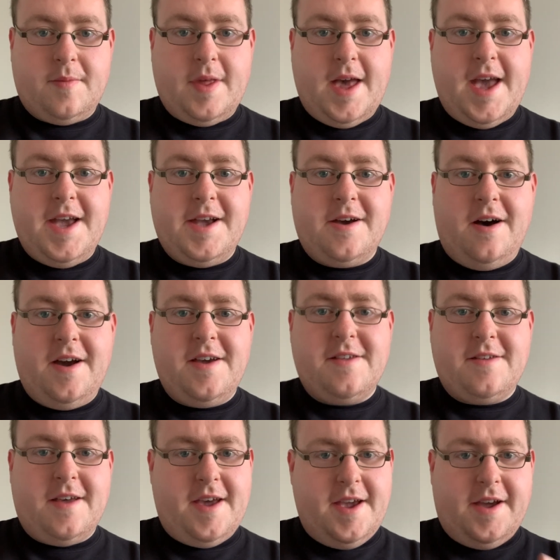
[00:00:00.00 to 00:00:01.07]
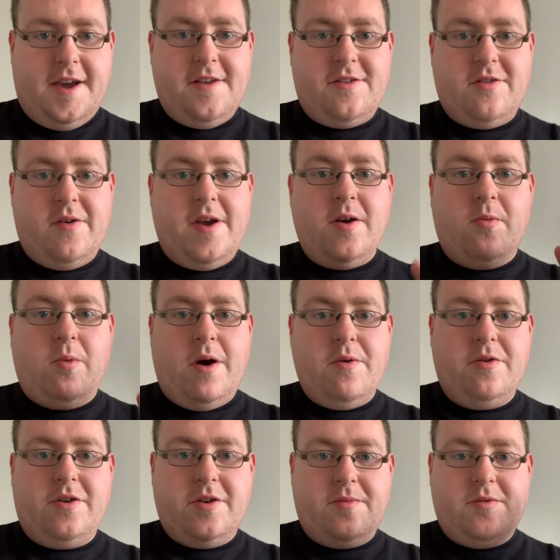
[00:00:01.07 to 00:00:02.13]
Hey guys doing?
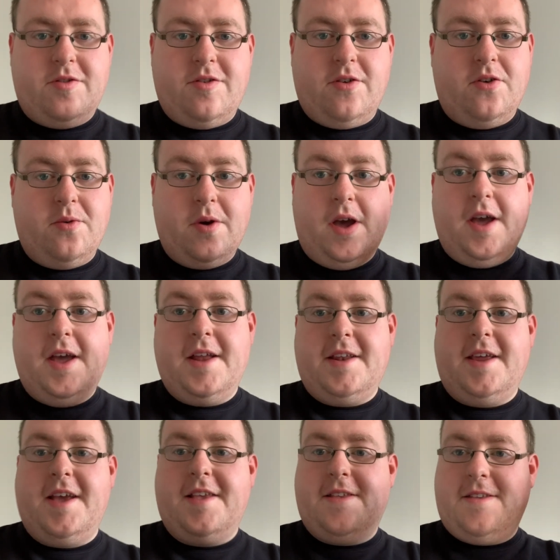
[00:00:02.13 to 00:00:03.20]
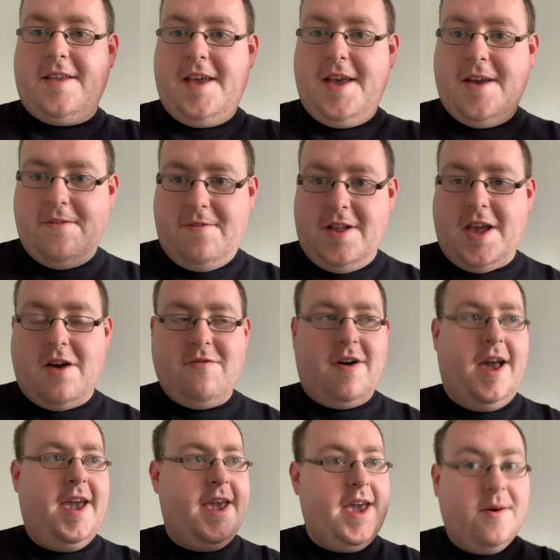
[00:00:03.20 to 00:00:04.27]
Welcome to this video
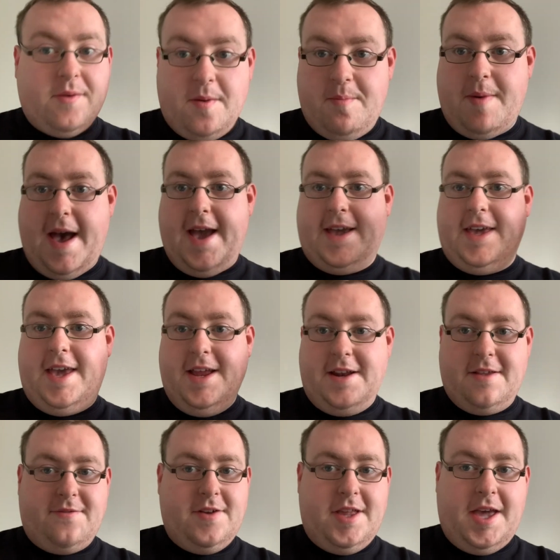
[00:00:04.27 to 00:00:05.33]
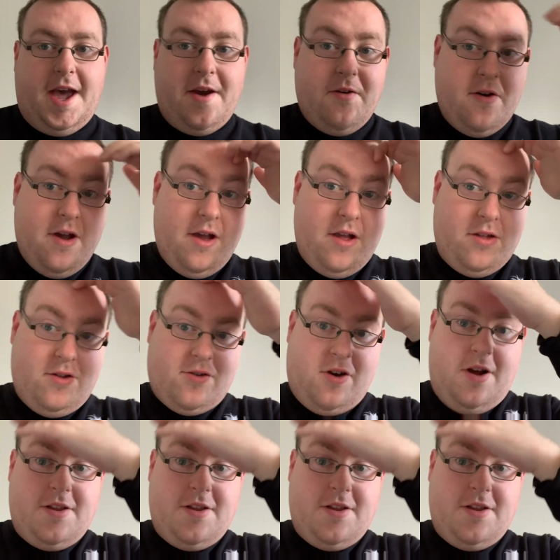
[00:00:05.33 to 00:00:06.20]
right here. We're back in this video, just got in